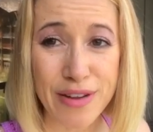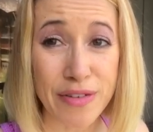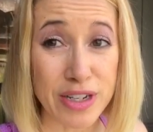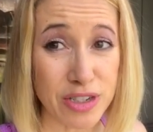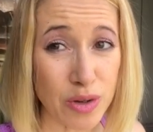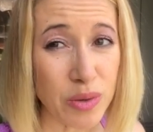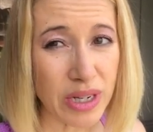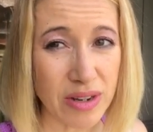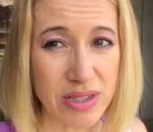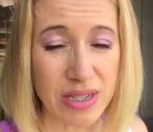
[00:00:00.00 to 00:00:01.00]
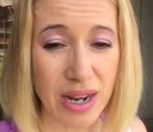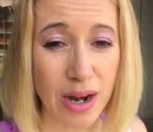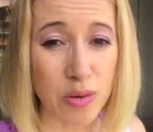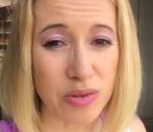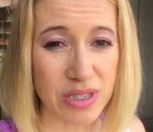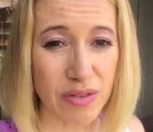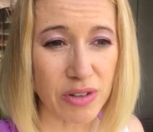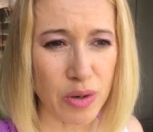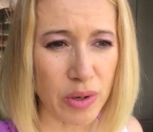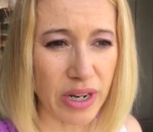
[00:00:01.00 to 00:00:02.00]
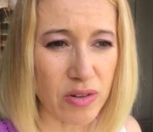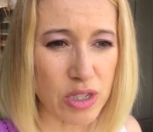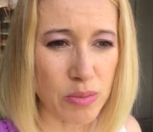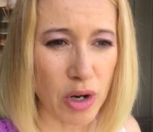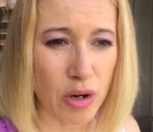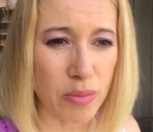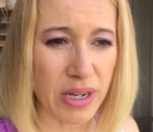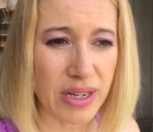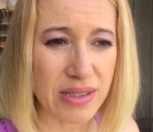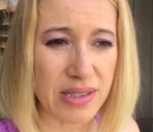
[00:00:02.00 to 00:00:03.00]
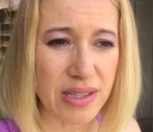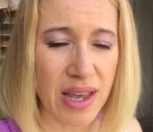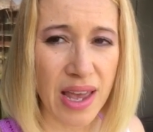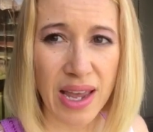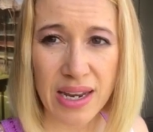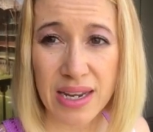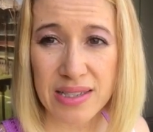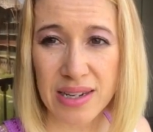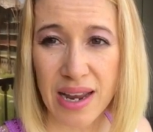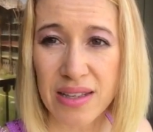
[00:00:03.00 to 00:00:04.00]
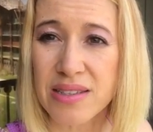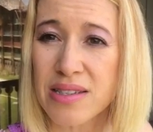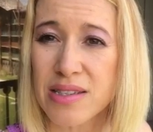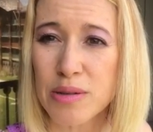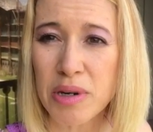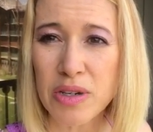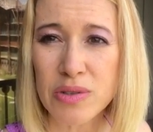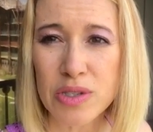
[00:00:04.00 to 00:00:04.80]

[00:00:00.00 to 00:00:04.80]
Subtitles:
If I don't work out tonight, I will definitely work out tomorrow because Eddie has dialysis tomorrow,